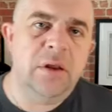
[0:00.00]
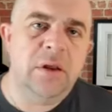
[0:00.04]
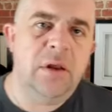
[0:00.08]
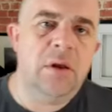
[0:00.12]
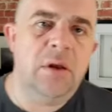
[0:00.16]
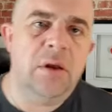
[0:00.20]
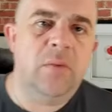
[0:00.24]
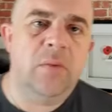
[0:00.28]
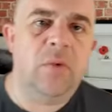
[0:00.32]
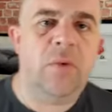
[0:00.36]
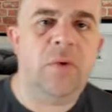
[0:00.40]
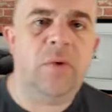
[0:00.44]

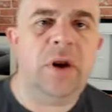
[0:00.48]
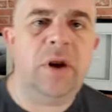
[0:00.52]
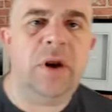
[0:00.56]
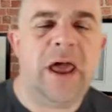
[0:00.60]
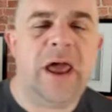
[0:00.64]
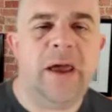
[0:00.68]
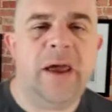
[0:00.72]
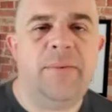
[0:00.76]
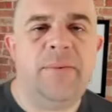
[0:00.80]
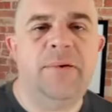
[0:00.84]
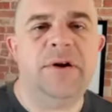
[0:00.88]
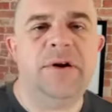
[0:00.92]
what will
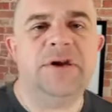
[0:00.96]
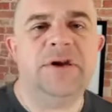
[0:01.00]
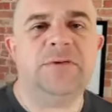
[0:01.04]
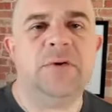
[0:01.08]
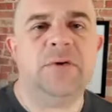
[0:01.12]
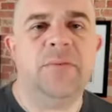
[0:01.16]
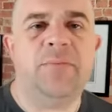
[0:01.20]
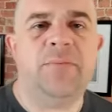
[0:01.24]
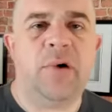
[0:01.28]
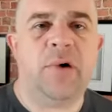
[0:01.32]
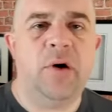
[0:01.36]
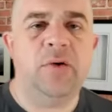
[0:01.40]
happen is we're
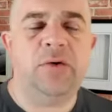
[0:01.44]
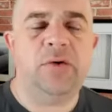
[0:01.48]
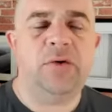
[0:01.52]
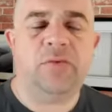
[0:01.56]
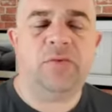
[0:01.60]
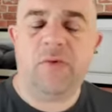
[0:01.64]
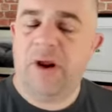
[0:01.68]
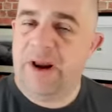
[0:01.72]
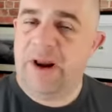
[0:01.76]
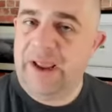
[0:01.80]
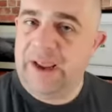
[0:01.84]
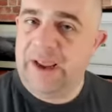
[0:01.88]
both
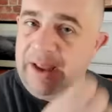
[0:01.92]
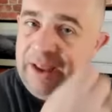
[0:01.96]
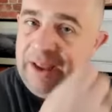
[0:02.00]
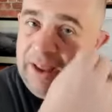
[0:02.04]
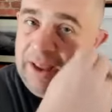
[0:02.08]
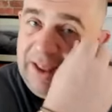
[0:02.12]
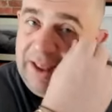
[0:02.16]
running